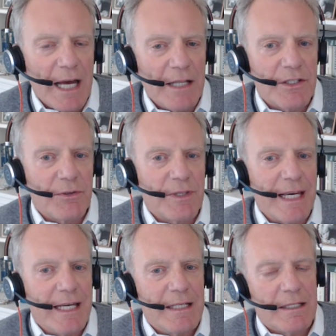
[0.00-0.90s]
And so
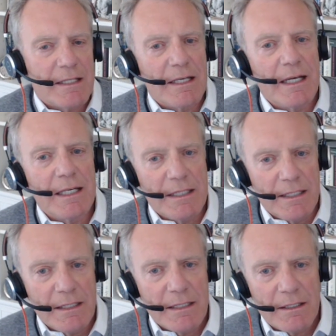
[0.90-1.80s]
they
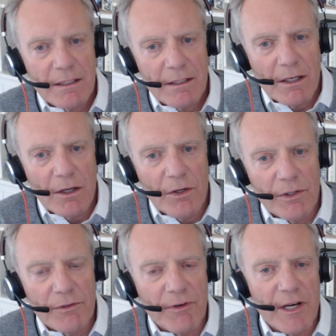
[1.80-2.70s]
decided,
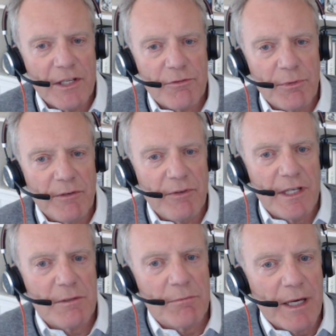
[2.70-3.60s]
on advice from an
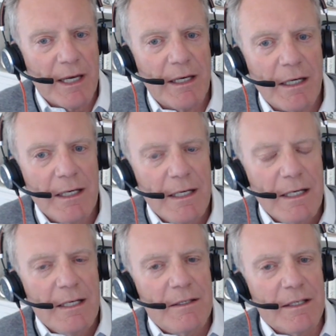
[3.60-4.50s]
investment bank,
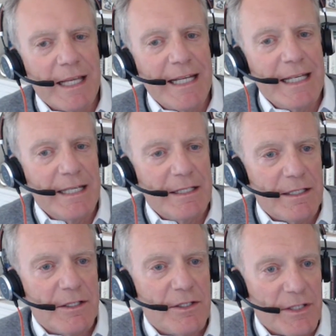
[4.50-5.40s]
that they
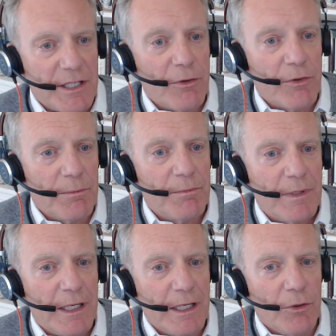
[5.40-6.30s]
needed to sell them
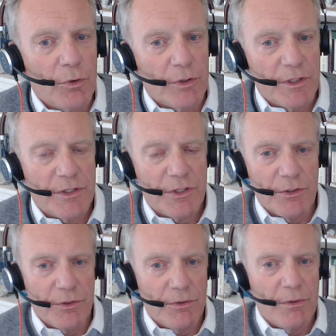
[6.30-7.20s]
in order
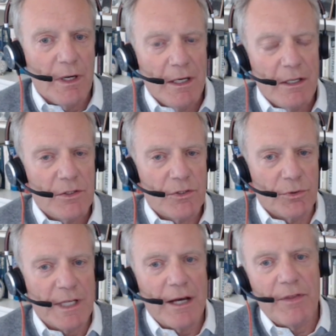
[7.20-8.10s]
to
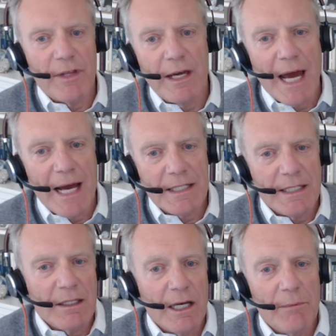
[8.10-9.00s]
sort out their
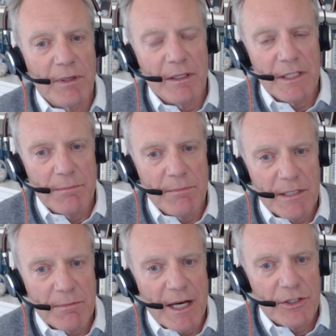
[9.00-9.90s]
asset liability
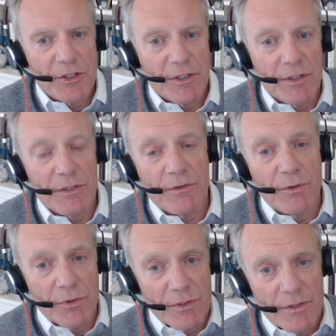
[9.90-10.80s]
mismatch, because of
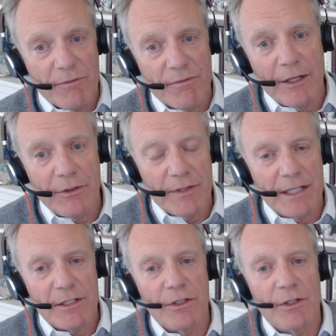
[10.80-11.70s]
course the value of
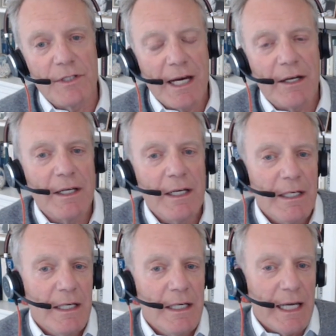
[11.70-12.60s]
that had gone down.
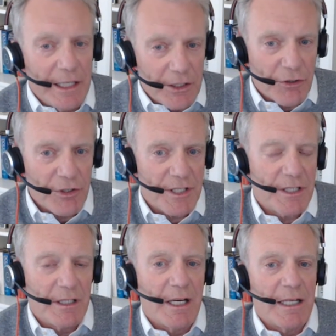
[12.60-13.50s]
In
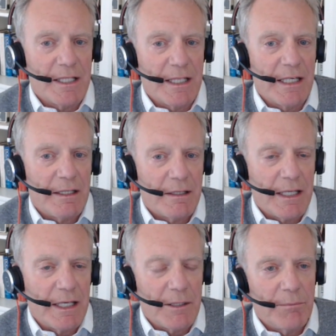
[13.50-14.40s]
crystallizing it,
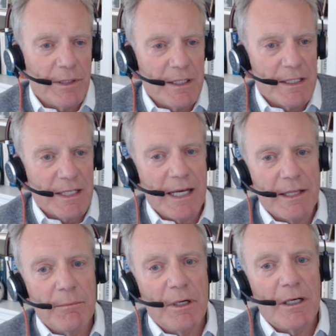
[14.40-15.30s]
they completely
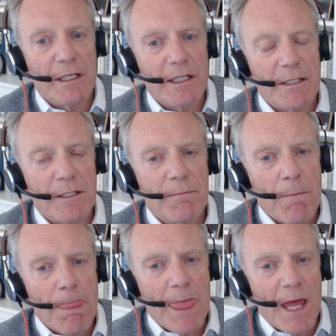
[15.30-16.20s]
scared the market.
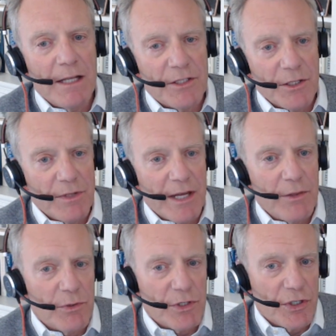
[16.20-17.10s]
And so
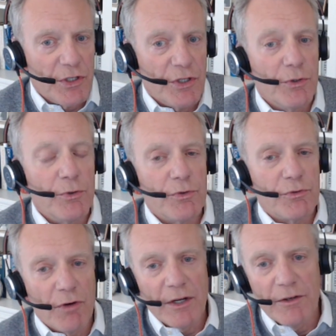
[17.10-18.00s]
then there was a
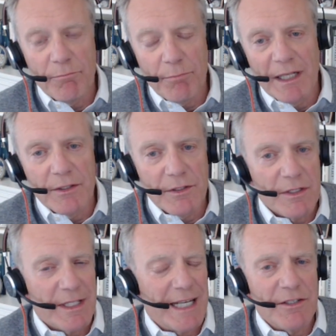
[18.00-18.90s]
huge run of
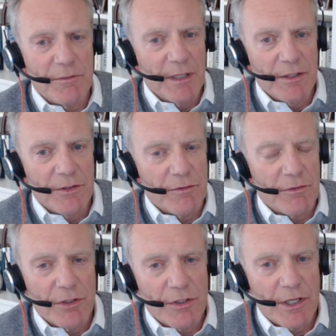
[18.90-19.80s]
billions, tens of billions of
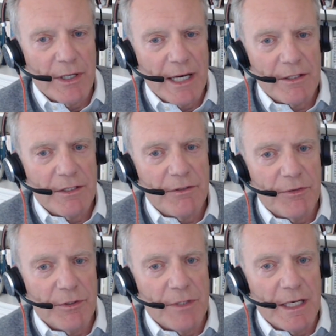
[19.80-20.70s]
dollars going out in a
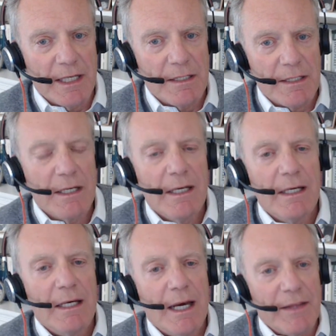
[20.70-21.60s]
few days
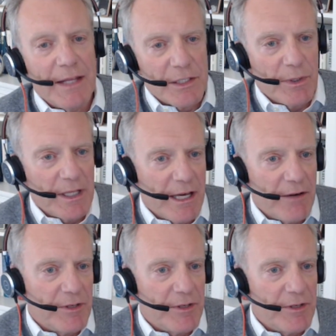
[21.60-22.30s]
and that's when the